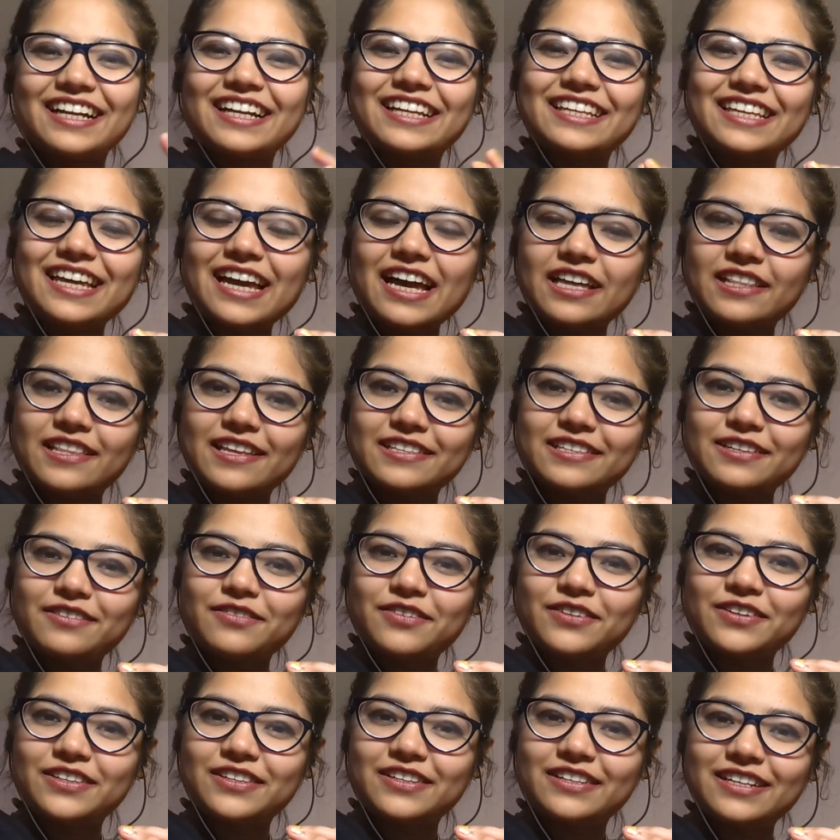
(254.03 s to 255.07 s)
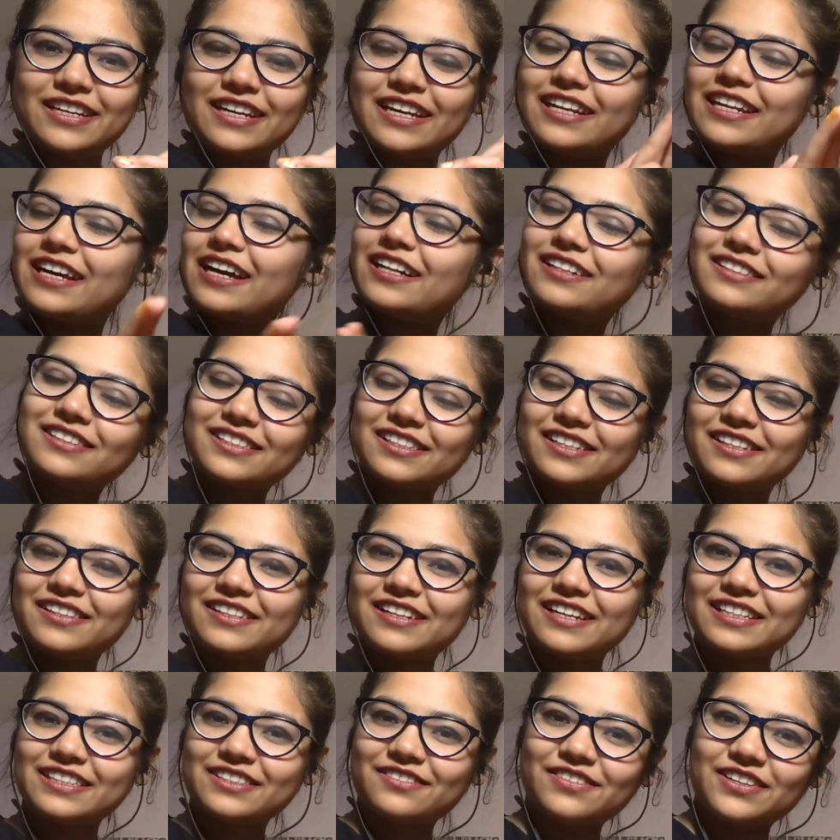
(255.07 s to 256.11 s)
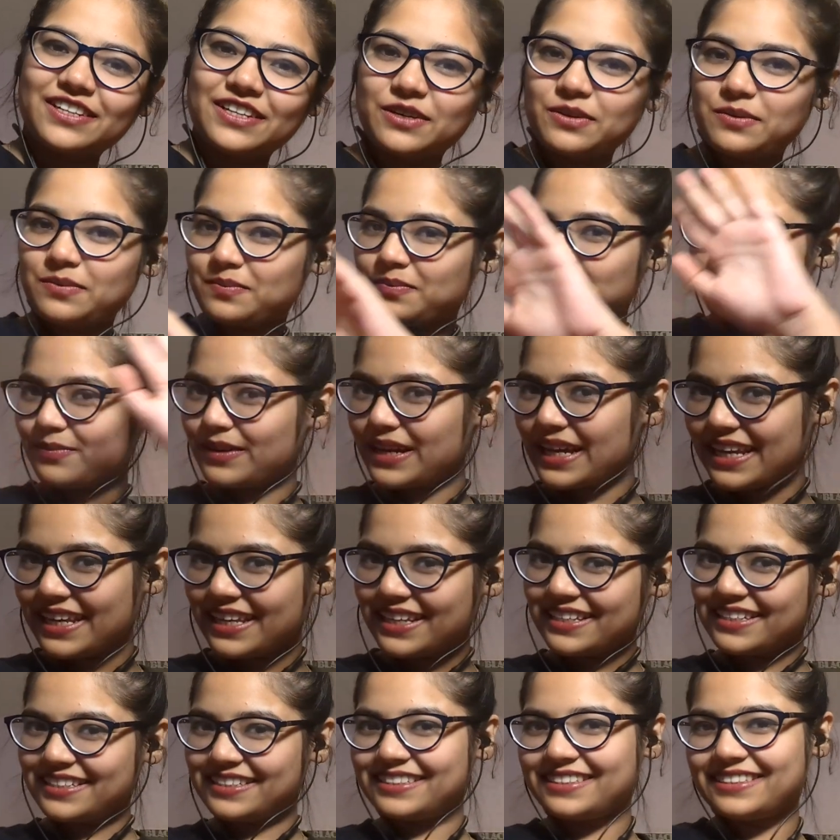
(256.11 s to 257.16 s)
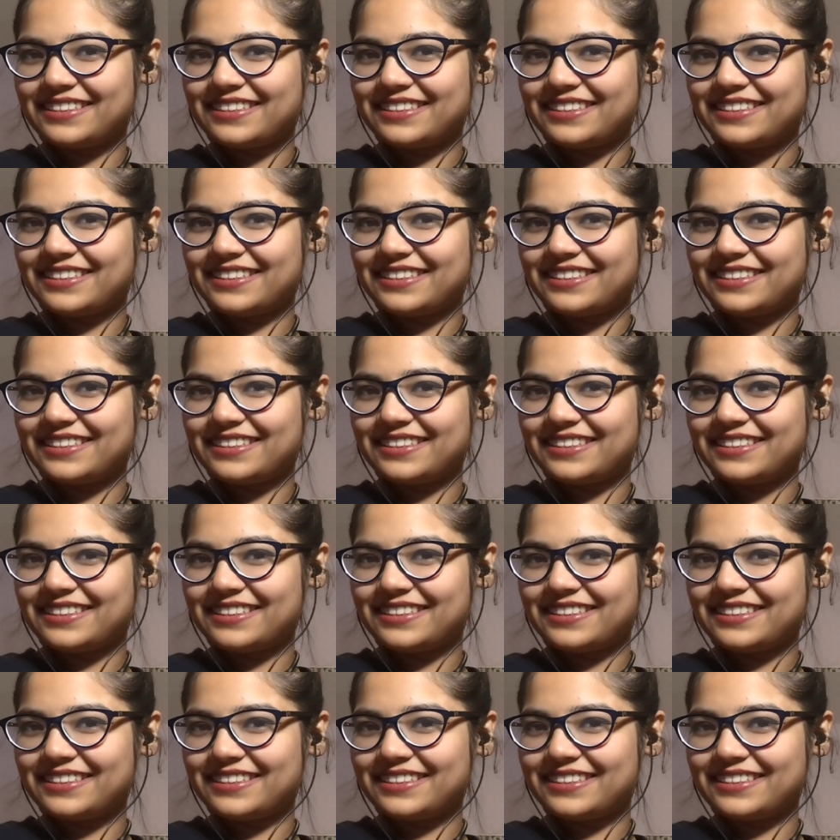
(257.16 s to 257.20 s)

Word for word: yeah, that's it for today, and I'll see you in the next video. Bye.